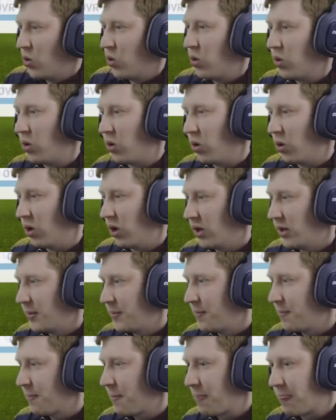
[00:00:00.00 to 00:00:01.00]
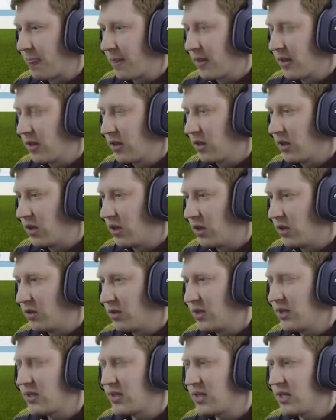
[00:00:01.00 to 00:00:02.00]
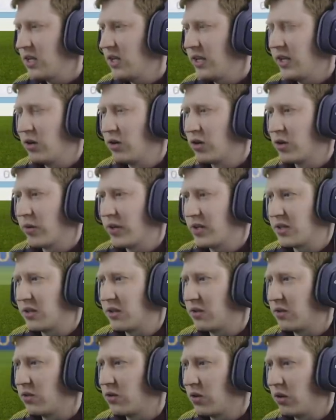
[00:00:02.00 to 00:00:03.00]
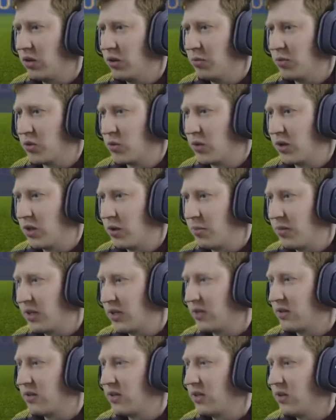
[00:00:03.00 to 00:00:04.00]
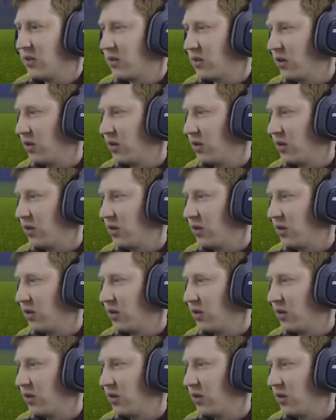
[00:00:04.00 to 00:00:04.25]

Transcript: Oh. Uh, did see Leon Goretzka to Tottenham as one of the biggest deals.